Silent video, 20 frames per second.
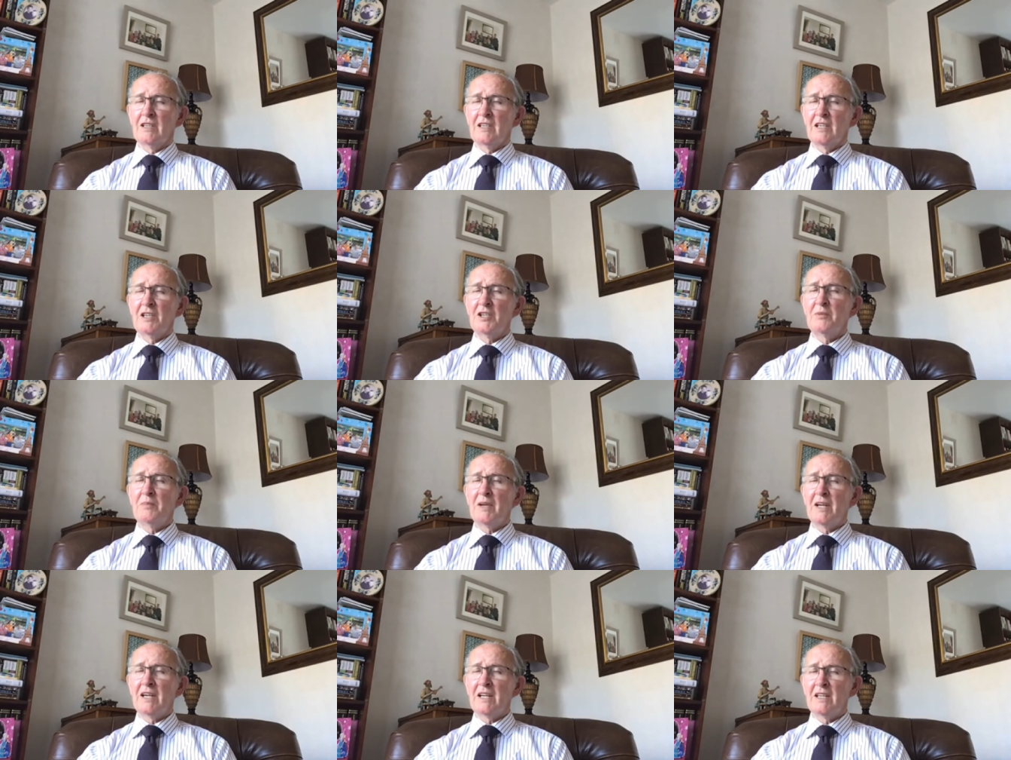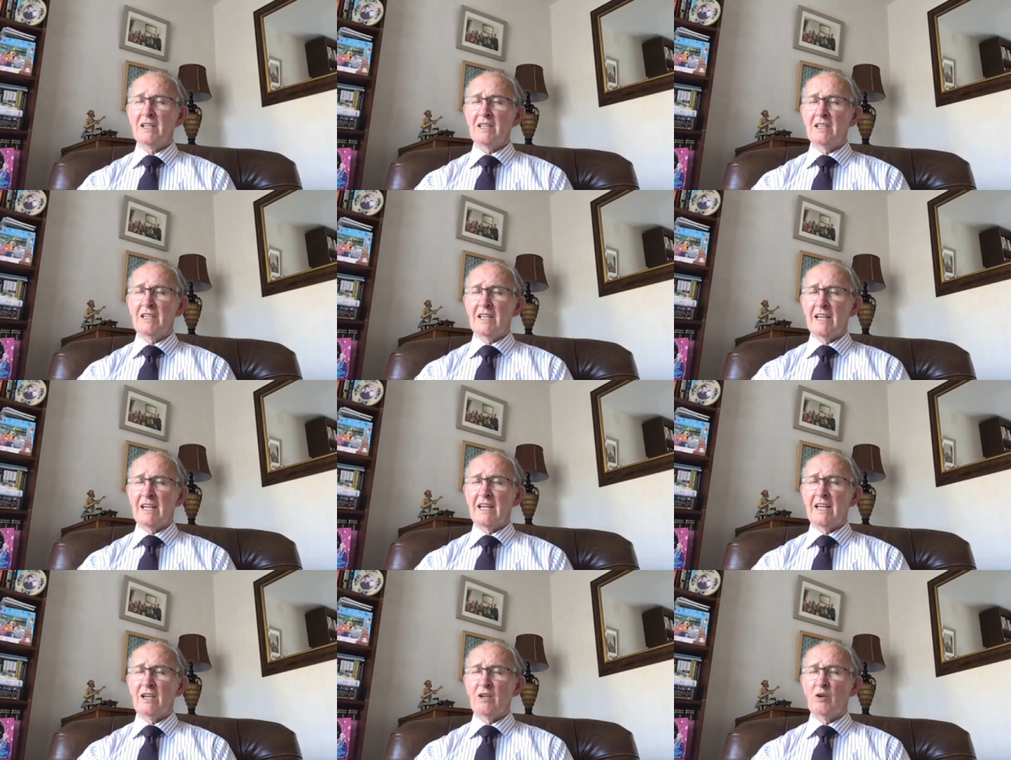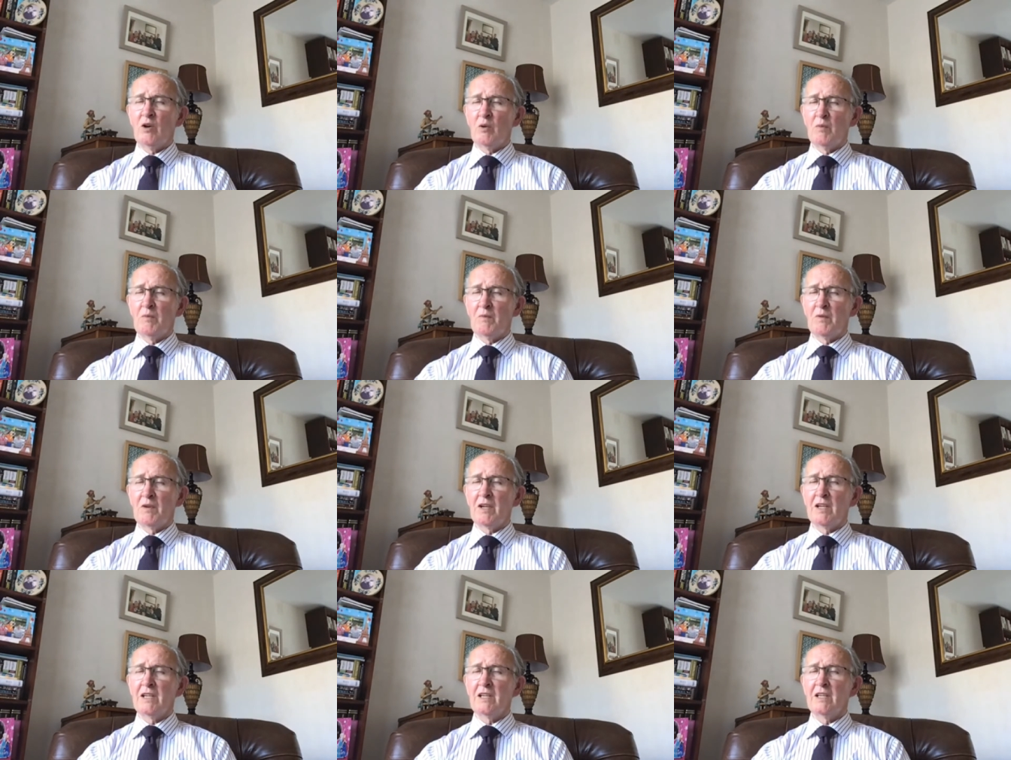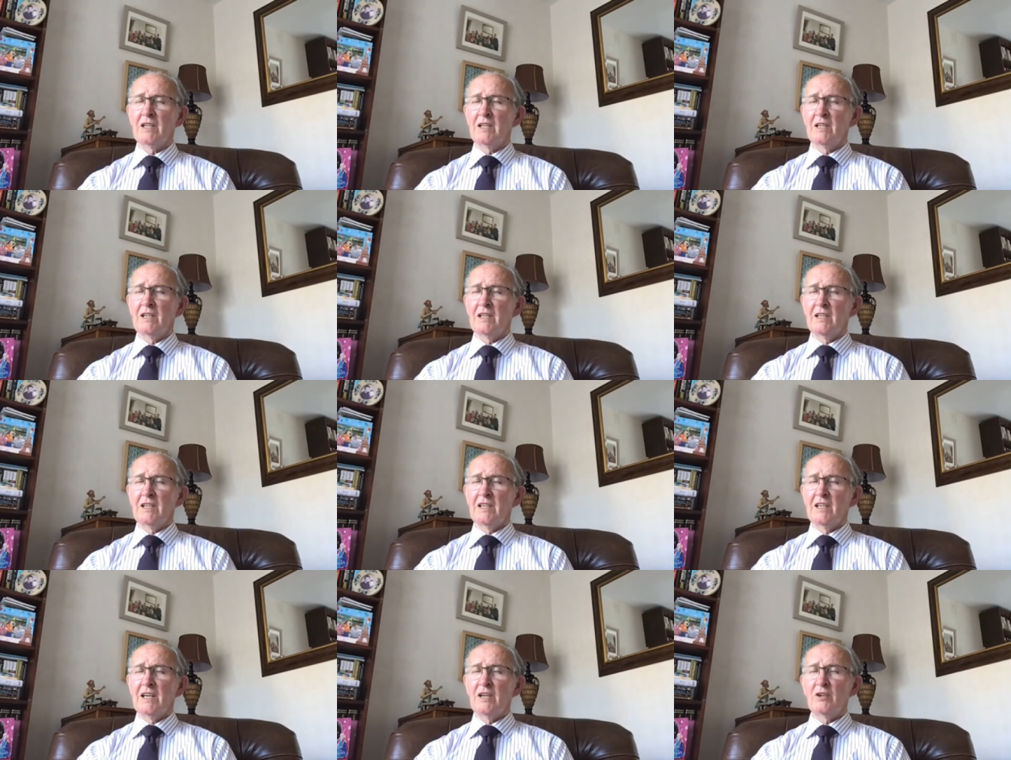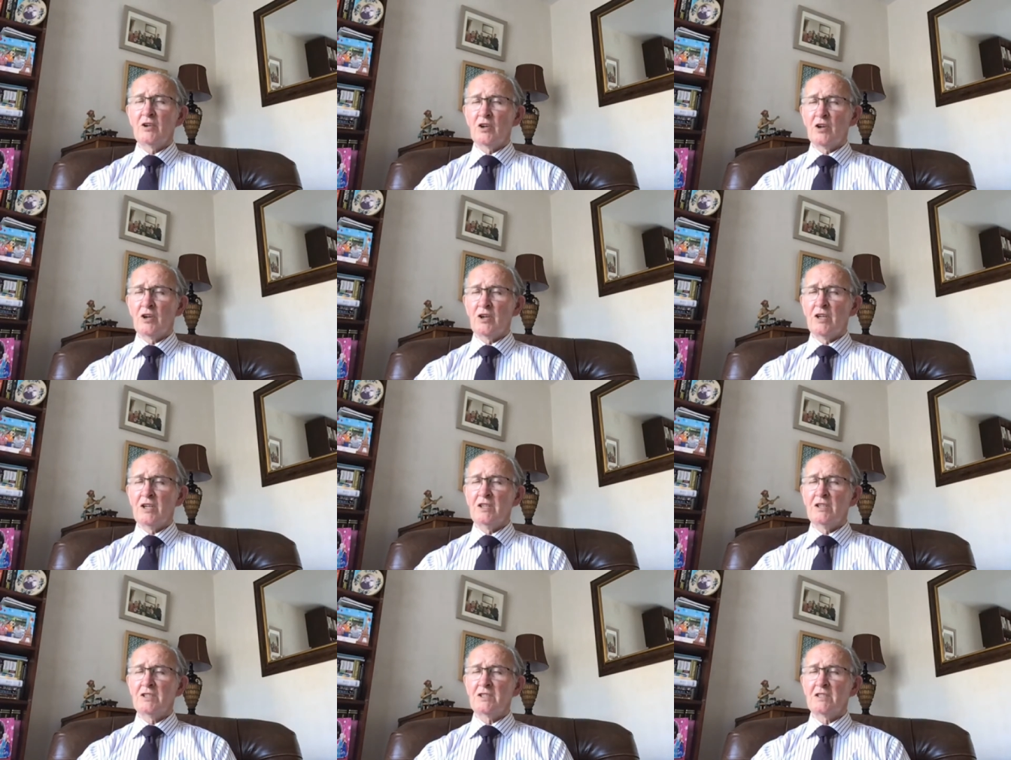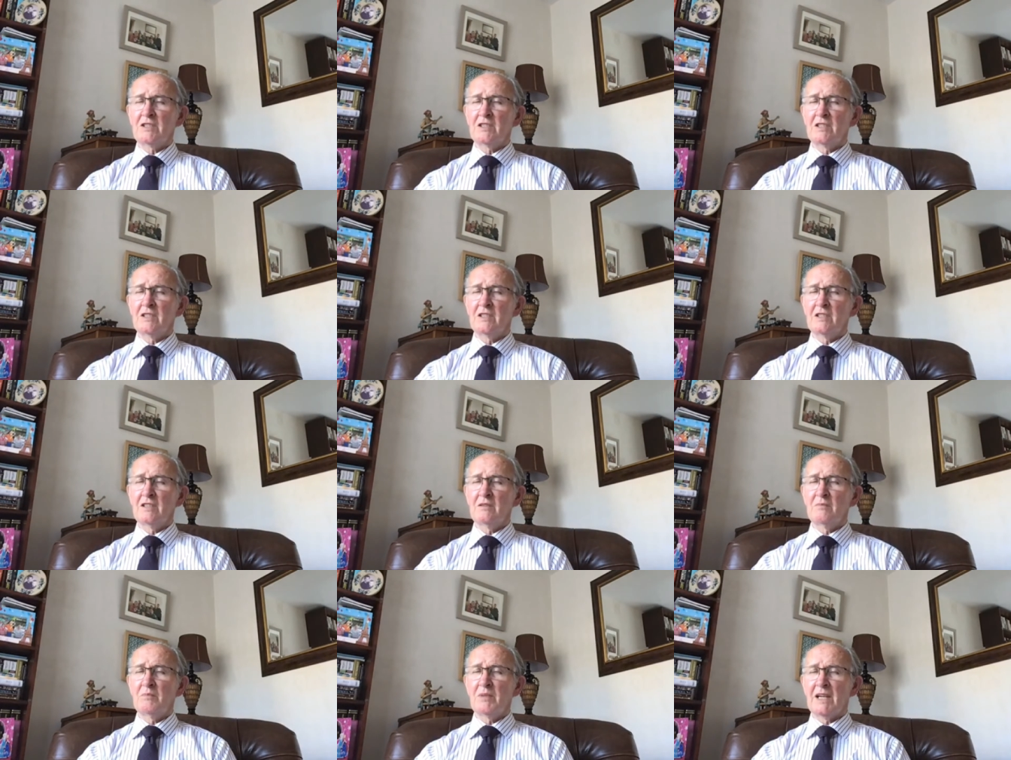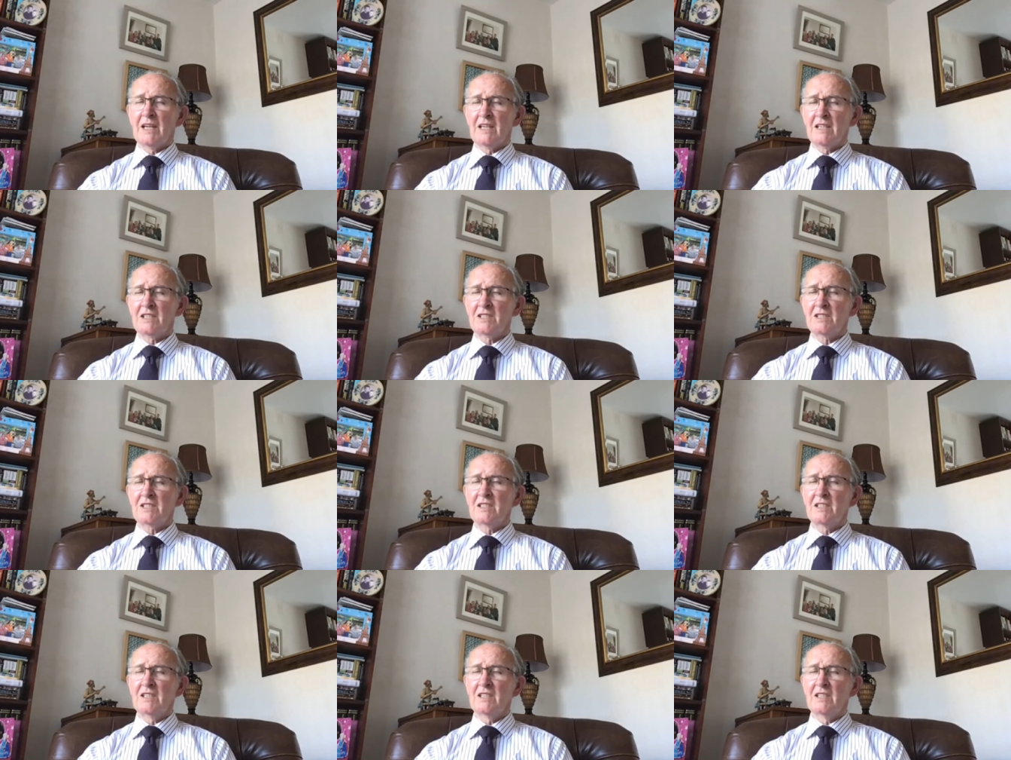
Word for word: and to begin the day hopefully encouraged, blessed,